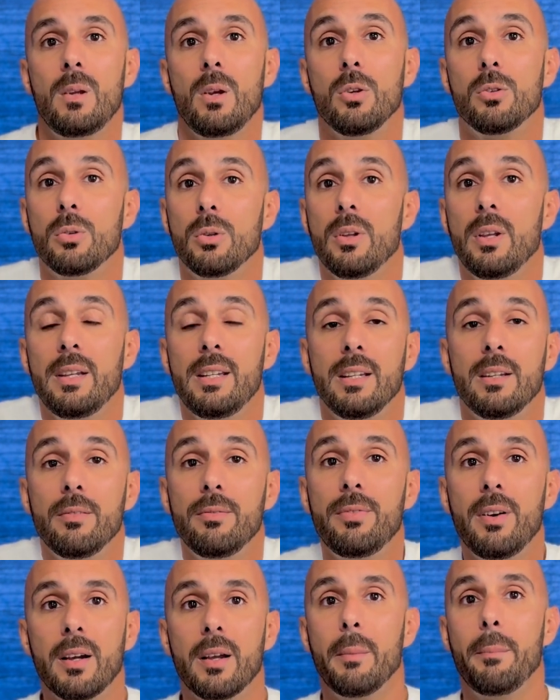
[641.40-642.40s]
so that he can
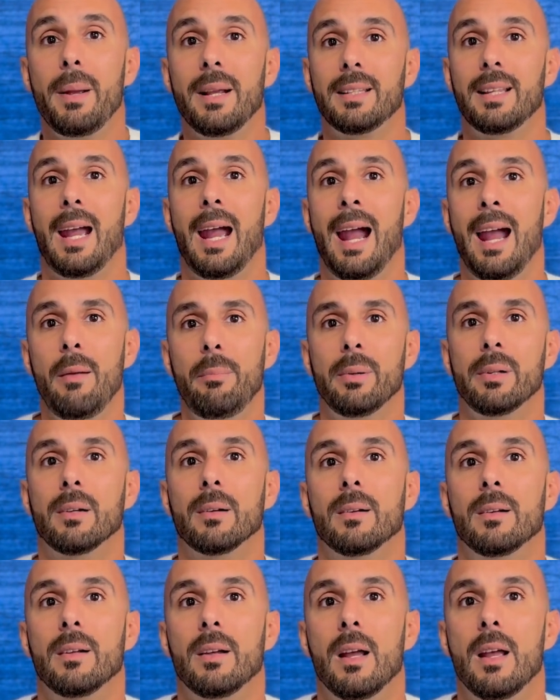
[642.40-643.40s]
fucking make that happen.
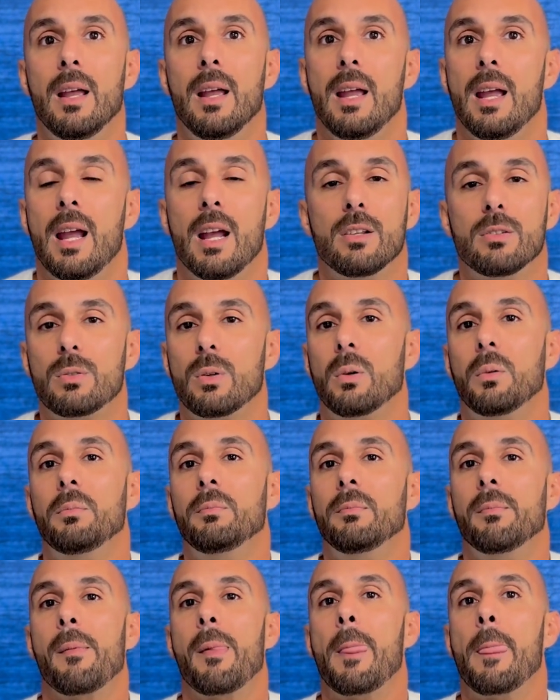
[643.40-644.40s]
And
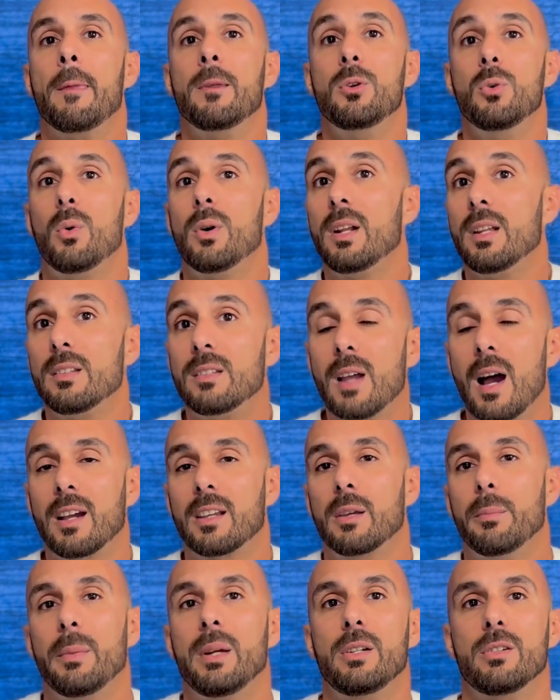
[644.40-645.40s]
so you want to
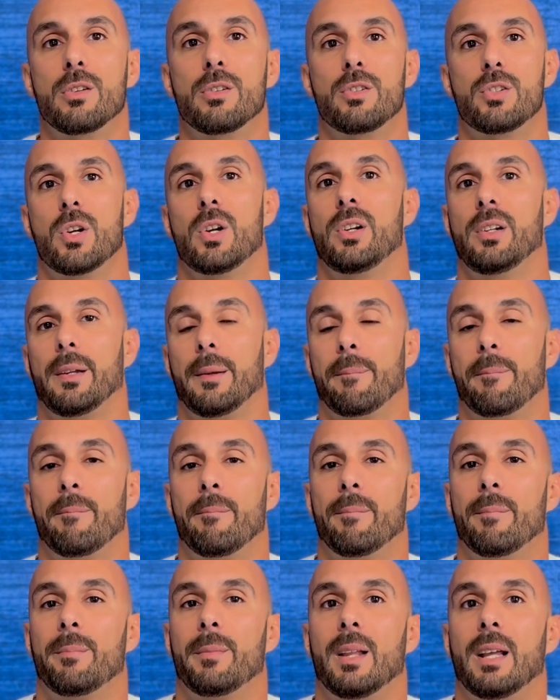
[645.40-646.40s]
document your journey.
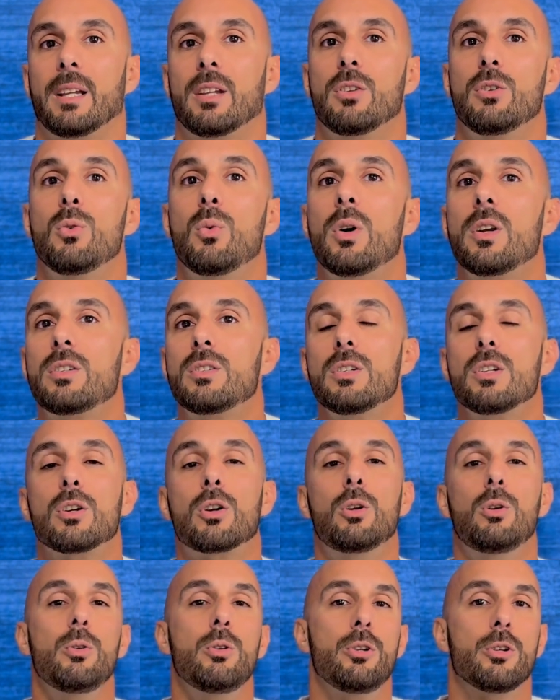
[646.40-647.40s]
Like you want to
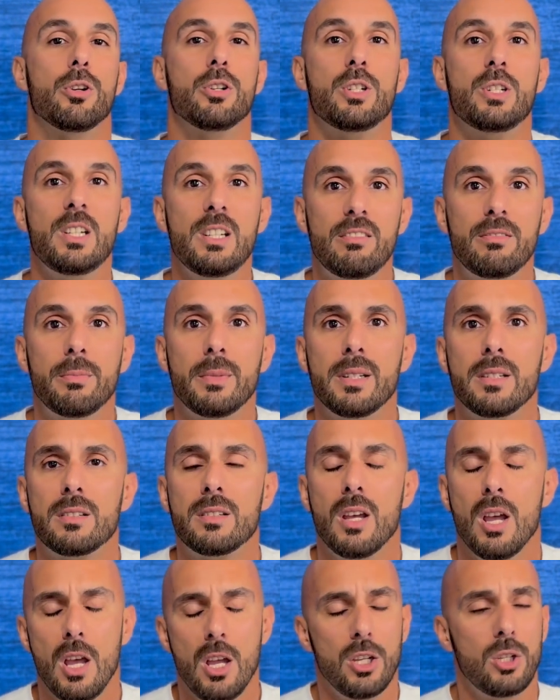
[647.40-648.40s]
include your achievements,
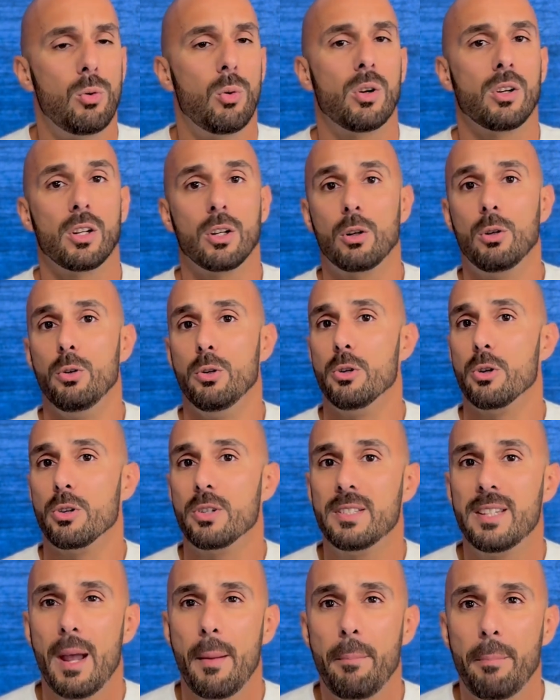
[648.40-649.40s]
you want to include your
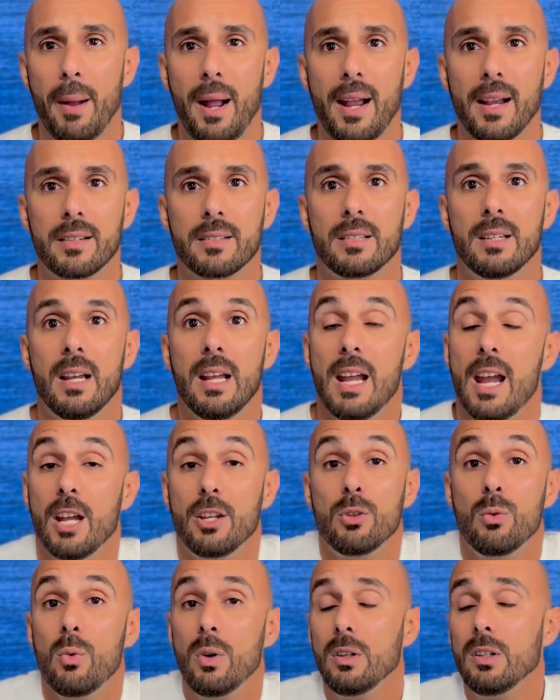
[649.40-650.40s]
setbacks, and
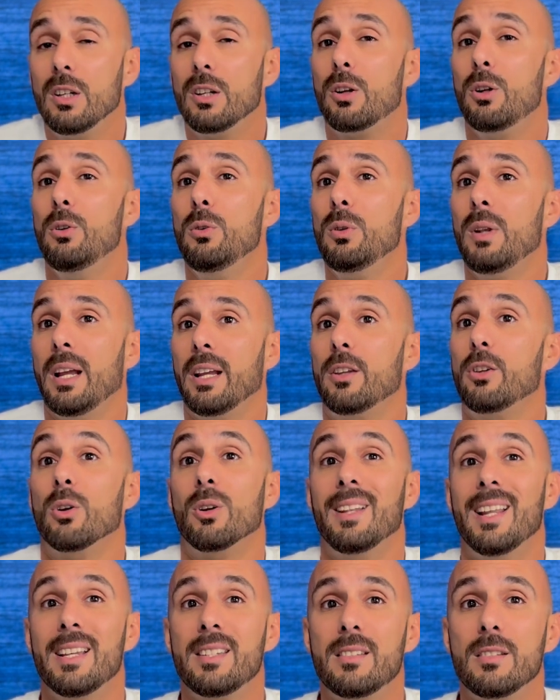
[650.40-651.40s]
you want to include like your
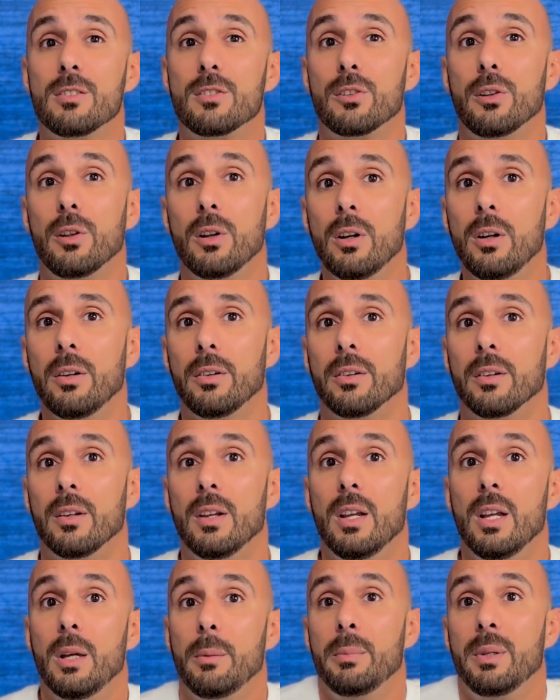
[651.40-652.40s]
lessons learned.
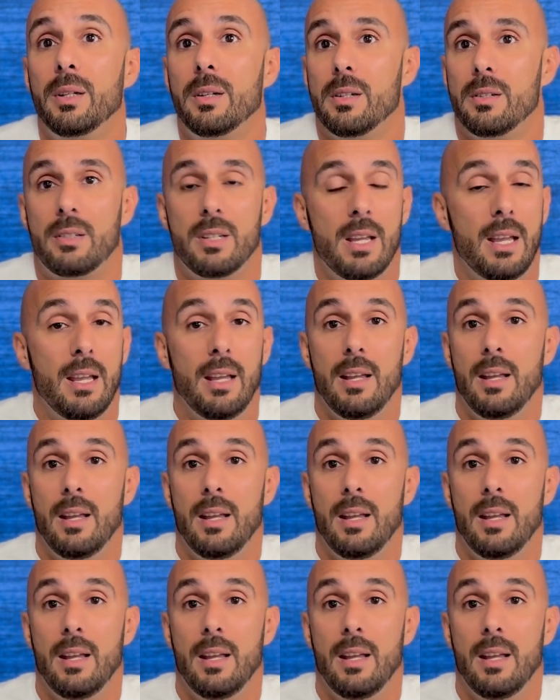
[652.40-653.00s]
Because